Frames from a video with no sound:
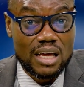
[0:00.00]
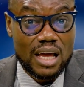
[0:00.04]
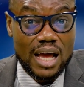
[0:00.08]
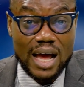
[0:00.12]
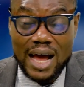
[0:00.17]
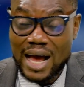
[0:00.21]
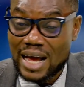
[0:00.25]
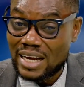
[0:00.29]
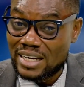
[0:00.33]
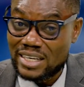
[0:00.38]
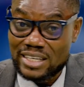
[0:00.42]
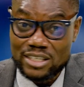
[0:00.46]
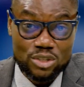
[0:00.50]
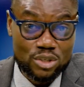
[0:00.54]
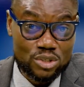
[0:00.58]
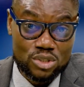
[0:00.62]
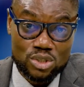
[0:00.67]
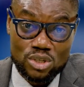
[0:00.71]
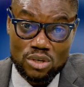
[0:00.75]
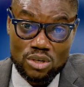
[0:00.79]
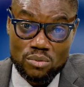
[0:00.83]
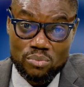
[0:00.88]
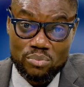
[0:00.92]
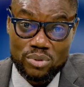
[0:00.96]
And they just
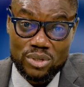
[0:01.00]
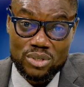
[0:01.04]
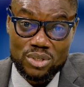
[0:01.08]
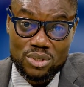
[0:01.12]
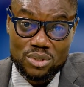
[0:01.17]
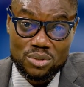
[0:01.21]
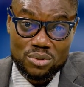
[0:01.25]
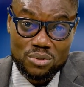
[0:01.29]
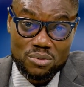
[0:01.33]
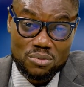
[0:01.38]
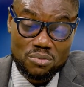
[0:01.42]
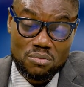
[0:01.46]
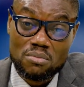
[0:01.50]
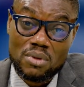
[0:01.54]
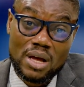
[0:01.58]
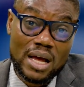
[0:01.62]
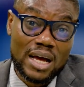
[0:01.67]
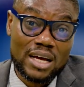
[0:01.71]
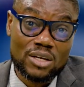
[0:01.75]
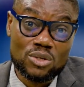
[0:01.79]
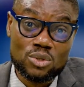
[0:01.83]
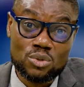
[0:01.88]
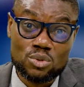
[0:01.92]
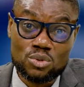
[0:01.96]
dump on you
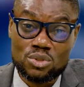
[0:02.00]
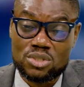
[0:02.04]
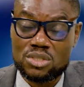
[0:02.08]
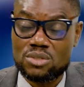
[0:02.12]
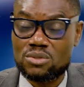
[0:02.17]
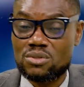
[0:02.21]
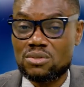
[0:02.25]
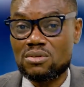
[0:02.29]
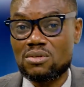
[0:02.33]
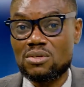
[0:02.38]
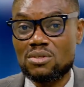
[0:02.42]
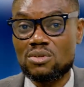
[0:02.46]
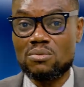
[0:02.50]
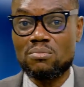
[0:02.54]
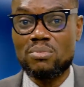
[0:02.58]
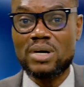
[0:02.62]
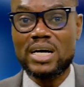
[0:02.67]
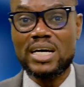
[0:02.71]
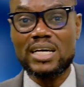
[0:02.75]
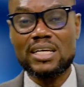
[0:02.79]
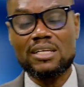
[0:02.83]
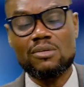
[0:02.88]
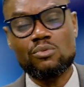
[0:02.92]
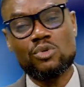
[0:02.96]
and you did the
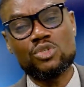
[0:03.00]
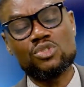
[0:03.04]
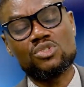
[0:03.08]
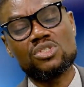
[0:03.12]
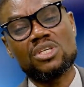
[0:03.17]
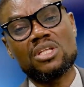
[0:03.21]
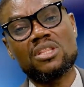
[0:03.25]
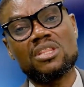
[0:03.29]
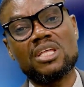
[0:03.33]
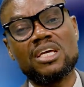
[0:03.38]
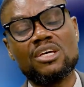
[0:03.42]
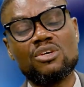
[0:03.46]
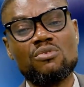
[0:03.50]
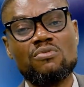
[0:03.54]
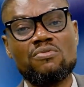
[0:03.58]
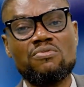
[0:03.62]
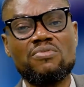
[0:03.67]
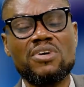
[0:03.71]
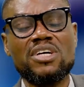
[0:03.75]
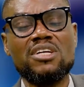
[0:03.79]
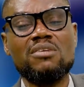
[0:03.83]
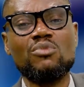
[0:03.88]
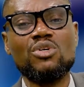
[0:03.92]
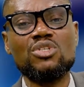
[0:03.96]
buying. I want to say thank you
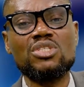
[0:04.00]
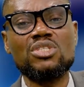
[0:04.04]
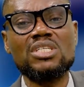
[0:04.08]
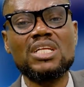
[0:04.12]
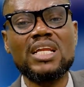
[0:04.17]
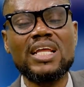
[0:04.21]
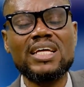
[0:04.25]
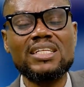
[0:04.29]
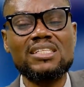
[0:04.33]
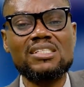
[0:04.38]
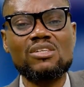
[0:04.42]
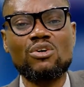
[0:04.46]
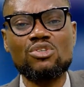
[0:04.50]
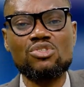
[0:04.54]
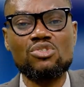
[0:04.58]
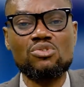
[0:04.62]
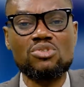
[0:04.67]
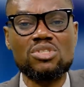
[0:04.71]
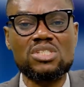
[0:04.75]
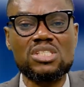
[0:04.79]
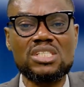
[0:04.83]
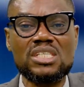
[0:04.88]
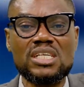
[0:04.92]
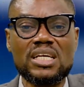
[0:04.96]
very much. Let us
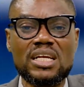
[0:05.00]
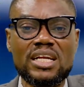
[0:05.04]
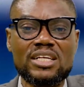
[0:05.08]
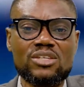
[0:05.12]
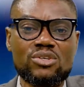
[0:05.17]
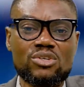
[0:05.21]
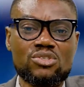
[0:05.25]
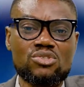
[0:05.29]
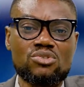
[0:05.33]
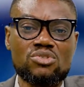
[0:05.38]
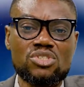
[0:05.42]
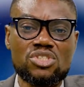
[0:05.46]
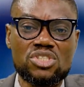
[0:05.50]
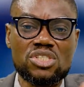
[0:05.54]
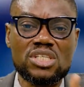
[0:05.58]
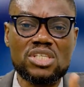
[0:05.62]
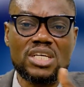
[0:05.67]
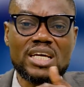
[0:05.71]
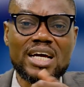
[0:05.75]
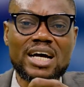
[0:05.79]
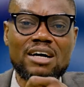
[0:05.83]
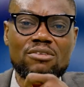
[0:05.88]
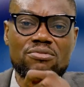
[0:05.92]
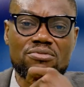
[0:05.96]
rethink. Let us
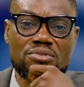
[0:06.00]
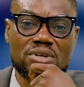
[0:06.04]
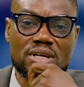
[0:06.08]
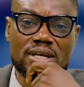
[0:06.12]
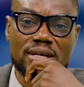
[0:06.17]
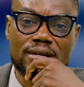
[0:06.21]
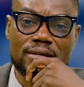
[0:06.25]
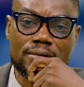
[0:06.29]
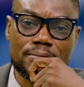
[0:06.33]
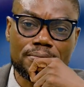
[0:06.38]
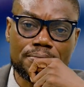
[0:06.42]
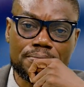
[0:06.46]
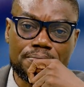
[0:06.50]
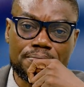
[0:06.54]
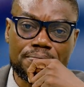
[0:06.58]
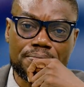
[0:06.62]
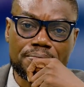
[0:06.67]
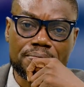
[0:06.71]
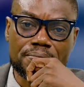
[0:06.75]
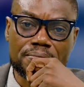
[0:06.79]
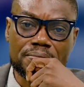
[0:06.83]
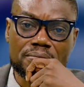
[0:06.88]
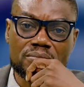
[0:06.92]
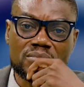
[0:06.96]
rejig Africa.
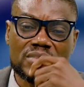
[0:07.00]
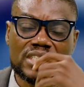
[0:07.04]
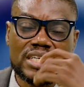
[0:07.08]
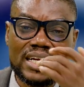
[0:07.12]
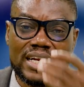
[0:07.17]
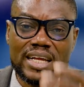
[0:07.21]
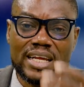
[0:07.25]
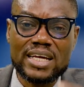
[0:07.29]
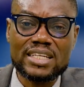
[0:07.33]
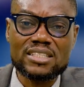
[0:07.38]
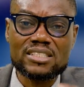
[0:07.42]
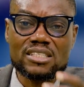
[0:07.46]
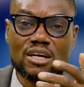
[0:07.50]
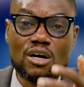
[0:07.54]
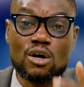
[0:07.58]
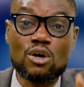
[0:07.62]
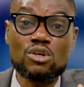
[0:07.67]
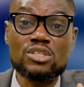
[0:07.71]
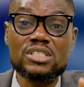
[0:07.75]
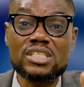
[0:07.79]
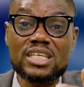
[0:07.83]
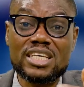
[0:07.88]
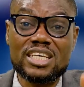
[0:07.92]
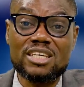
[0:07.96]
Let
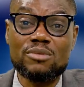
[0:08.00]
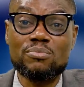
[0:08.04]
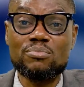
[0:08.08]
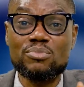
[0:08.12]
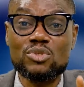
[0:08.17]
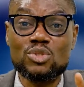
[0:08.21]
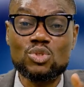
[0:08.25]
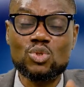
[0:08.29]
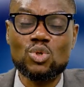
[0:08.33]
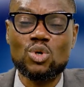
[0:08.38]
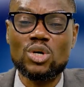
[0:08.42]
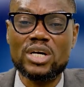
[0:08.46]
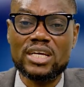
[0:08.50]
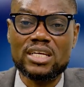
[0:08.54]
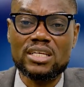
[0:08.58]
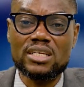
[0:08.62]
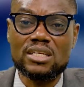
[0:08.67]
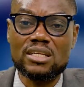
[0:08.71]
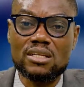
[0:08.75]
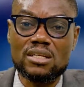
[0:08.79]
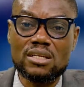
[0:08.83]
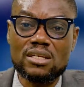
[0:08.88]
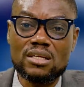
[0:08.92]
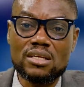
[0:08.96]
us keep talking.
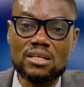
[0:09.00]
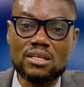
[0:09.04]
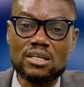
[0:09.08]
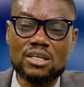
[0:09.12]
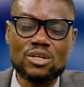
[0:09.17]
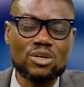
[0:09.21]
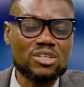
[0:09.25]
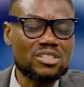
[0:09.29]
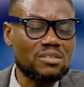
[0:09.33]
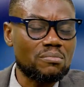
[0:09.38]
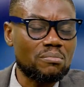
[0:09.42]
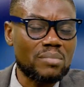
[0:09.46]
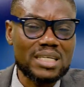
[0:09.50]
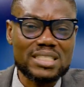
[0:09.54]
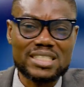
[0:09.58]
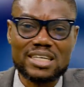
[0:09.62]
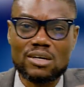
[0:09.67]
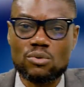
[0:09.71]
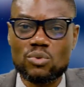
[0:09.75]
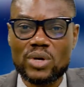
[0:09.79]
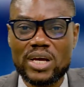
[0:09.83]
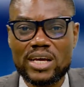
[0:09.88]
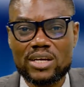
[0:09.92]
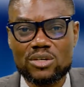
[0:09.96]
It doesn't matter
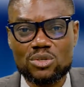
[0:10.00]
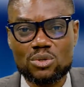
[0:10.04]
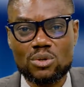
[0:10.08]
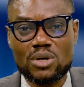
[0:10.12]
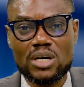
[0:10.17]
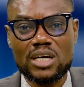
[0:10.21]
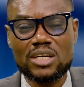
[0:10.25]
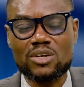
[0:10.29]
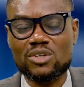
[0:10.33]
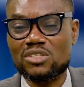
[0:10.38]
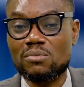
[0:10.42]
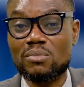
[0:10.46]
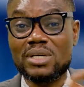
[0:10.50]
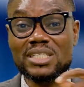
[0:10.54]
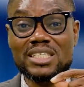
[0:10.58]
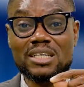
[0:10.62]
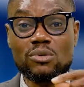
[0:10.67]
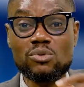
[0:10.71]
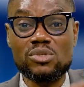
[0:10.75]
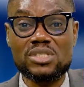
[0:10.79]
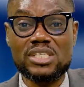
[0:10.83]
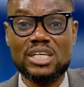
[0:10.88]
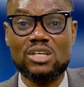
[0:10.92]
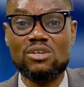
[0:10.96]
where you are. It doesn't matter
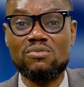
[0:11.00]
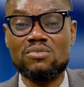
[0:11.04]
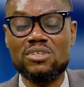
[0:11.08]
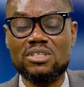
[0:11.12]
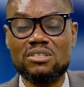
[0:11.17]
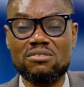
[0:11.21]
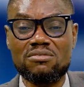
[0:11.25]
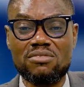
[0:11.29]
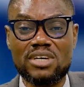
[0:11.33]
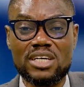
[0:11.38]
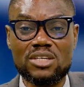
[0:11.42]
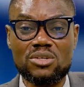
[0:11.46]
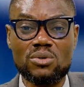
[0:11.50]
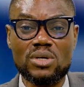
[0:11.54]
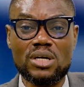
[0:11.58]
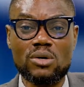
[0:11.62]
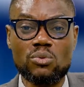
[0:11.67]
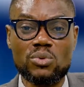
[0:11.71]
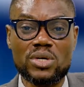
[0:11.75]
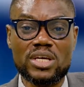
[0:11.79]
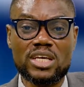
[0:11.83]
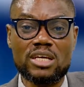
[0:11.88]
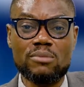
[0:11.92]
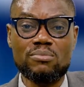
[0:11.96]
which side of the divide you are.
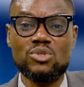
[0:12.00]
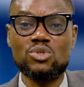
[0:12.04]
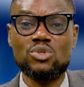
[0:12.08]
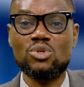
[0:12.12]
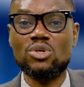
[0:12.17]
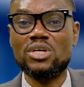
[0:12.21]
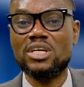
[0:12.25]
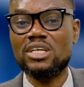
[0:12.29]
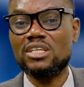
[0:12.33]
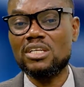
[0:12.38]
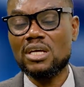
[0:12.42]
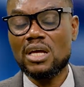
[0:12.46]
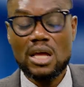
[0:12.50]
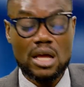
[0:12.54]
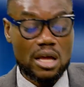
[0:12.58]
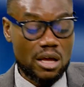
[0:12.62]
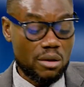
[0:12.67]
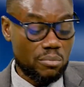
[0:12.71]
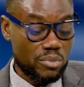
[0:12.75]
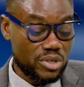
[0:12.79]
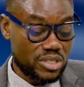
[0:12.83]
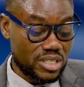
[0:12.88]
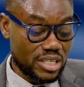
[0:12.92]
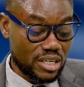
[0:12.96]
We keep talking.
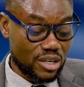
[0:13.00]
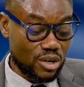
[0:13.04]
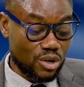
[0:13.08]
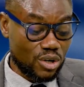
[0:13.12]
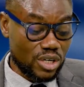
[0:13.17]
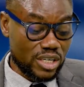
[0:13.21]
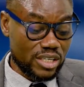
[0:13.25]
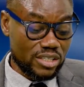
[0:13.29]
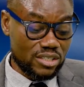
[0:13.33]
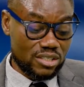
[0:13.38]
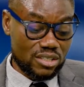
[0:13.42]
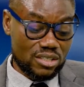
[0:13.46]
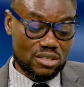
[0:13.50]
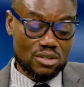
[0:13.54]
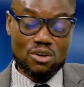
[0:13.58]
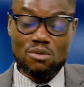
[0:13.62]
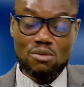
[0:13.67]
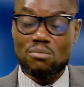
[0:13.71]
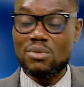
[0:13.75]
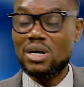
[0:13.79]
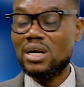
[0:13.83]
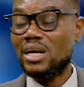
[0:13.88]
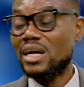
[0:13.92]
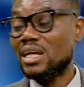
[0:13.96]
Mr. Collings
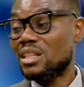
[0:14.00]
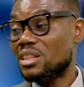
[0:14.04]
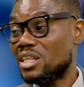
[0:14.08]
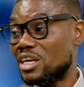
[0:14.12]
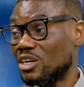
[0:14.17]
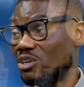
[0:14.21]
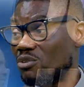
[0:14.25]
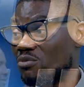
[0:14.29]
Opara, thank